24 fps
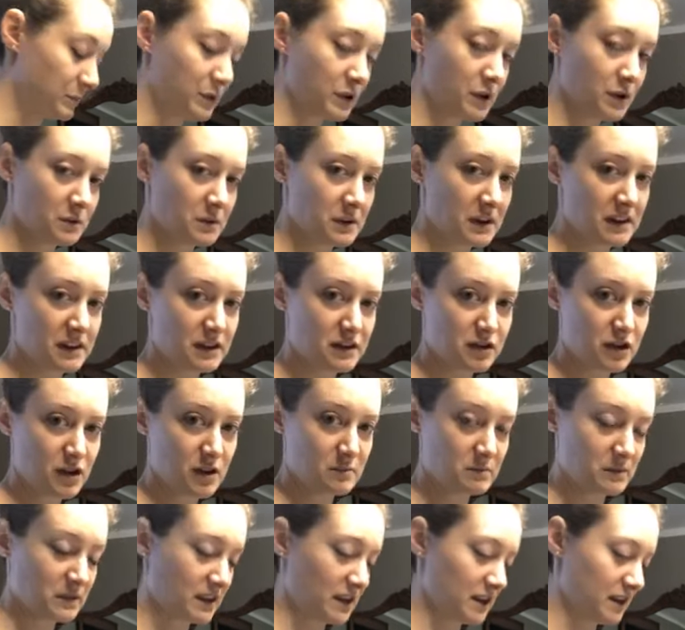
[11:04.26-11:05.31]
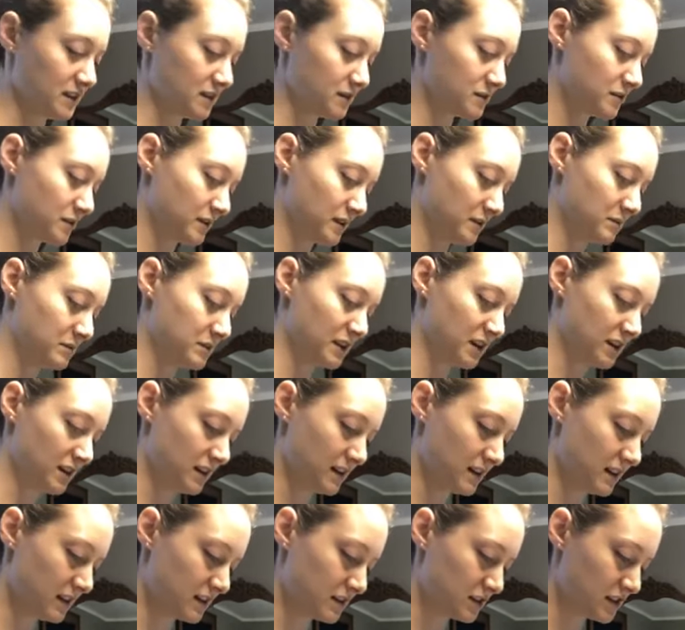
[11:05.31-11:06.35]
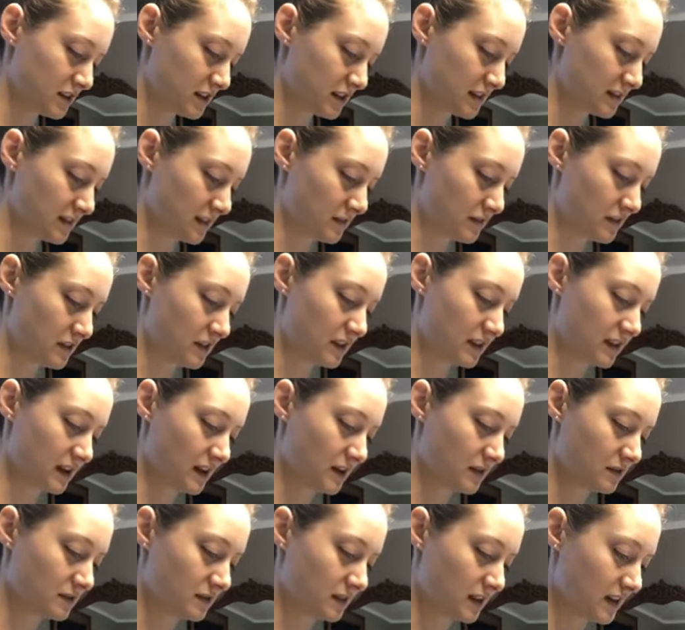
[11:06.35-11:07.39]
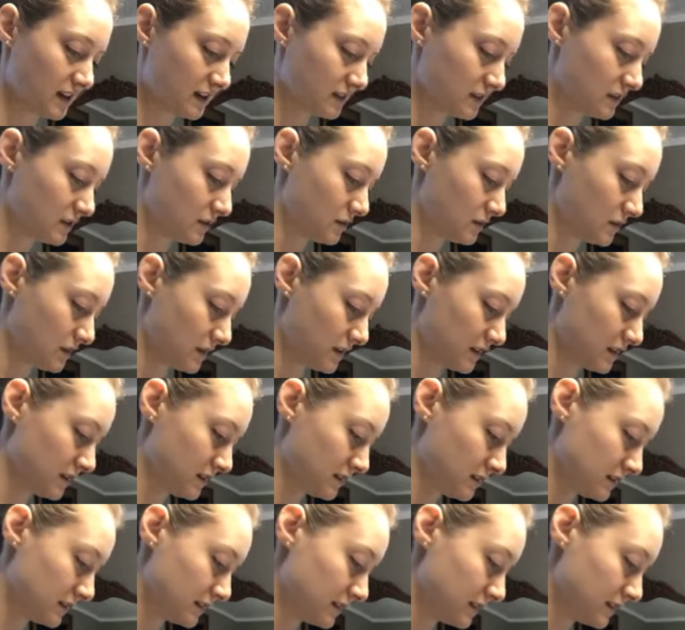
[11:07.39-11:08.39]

put away the sharp things when I'm done. I can just leave everything out and lock the door.